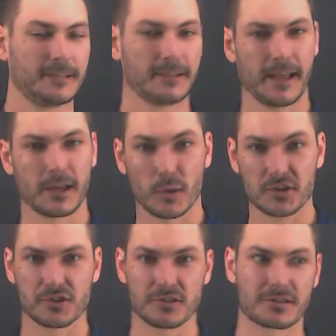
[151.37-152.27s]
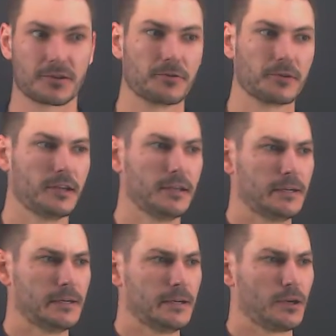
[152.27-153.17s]
Okay, question 2.
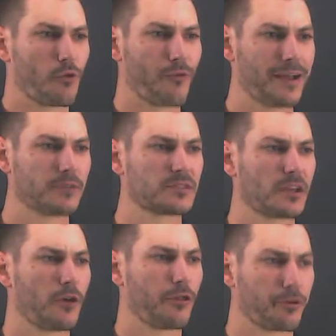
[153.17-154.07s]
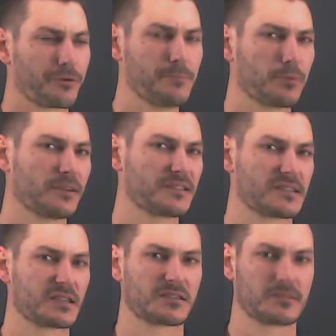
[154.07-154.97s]
Round
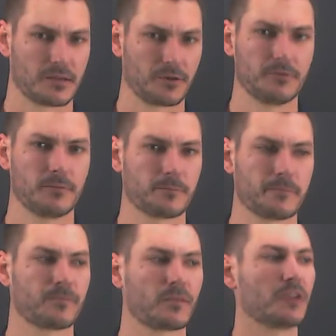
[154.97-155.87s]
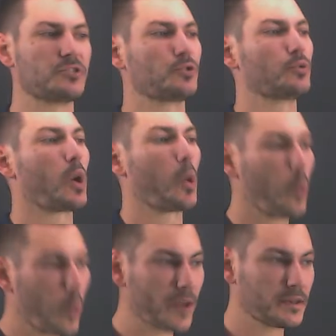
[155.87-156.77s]
3.62 to
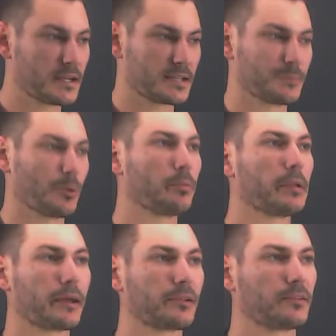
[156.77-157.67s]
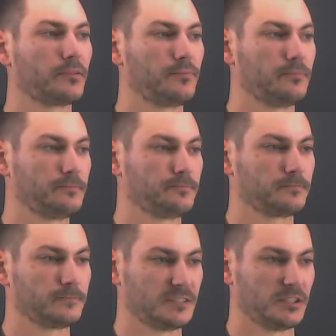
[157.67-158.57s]
1 decimal place.
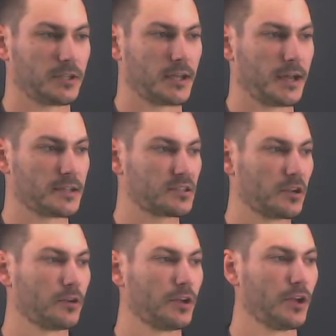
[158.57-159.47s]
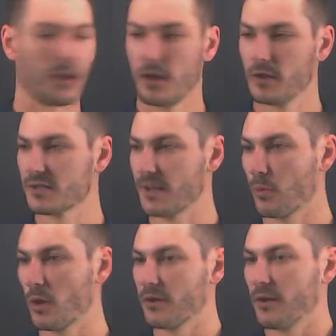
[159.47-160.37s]
Okay, so
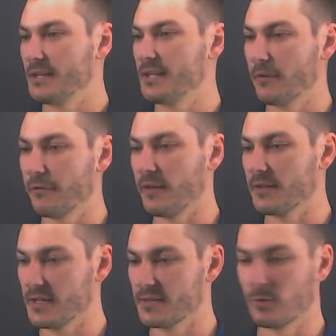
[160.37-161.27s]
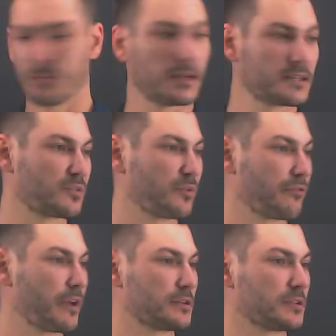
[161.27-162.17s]
step 1, identify the decimal place that we're
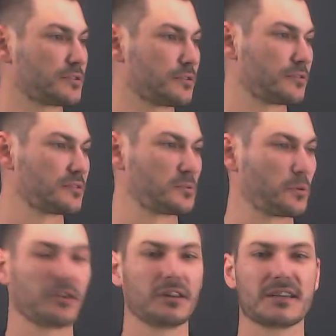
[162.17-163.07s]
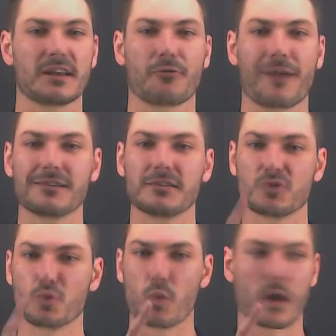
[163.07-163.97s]
rounding to. So we're only rounding
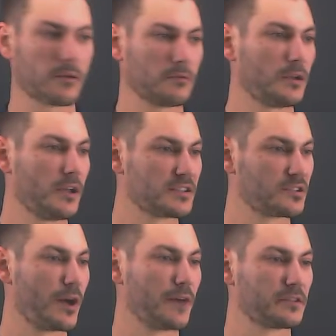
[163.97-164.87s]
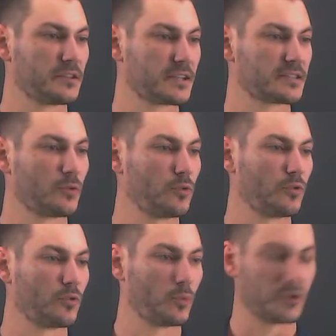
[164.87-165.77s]
to 1, so after the
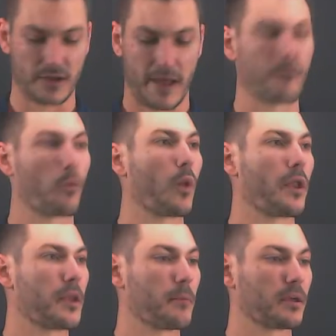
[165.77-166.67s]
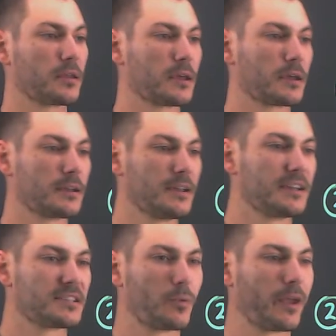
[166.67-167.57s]
decimal, we should have 1 number here.
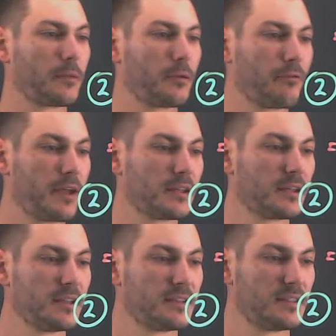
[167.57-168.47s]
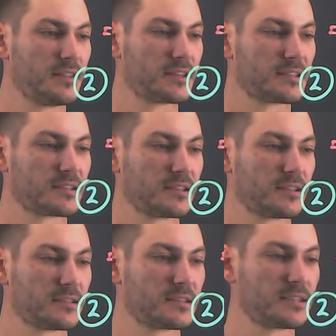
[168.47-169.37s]
So we're going to be rounding to this
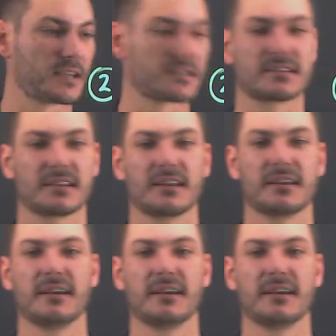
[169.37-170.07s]
6.